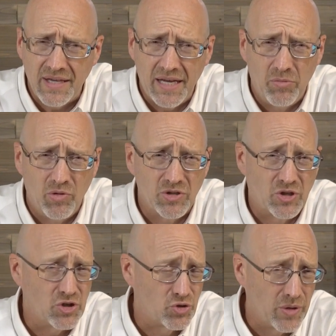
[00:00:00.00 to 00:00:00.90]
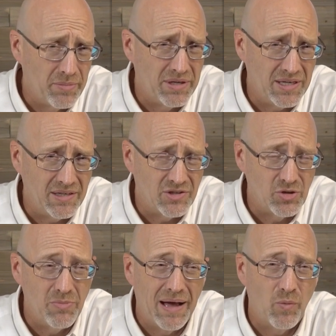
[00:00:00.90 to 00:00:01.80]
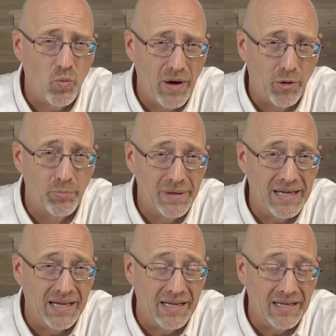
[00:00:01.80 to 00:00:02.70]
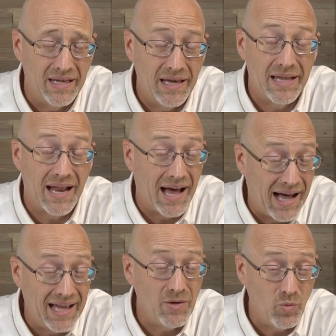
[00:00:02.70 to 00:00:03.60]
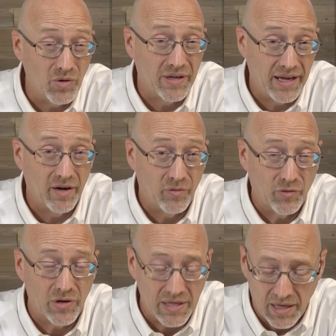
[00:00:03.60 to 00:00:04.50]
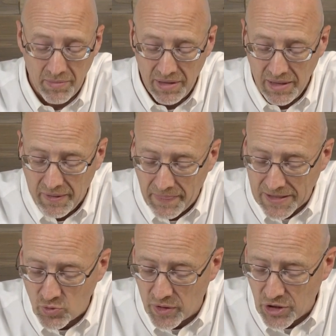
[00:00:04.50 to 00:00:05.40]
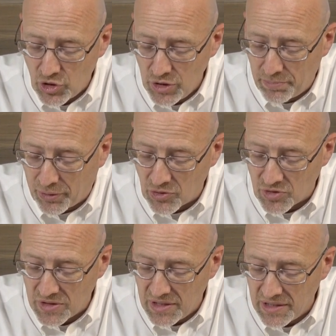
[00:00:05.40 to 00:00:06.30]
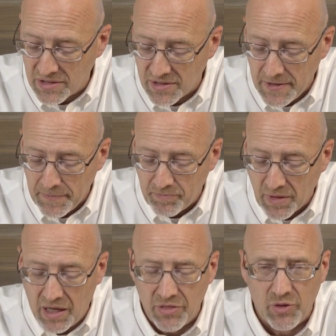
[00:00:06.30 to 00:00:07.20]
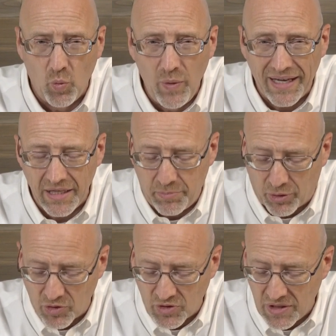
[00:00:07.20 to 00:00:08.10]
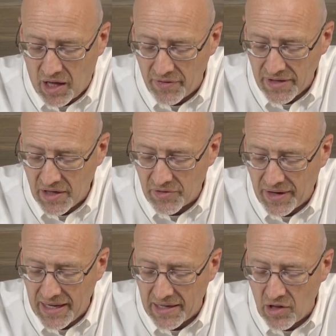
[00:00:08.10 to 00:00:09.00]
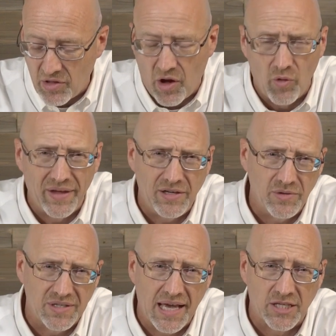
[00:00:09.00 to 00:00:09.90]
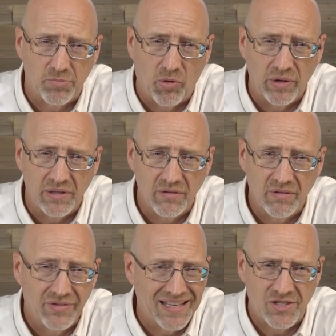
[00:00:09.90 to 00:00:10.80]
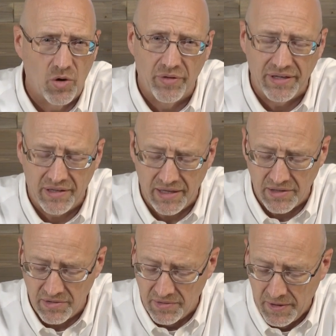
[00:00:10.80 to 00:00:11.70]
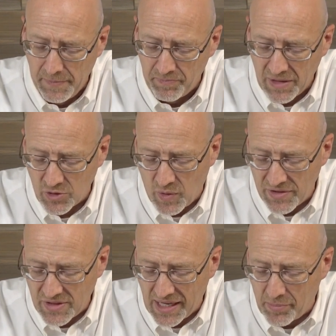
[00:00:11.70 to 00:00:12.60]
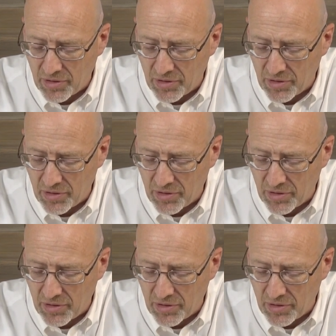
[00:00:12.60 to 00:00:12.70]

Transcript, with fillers: animal is contributing to my well-being and I will care for him. That's what a good person does. The wicked person, on the other hand, all they do is exploit. That's all they do. That's why the second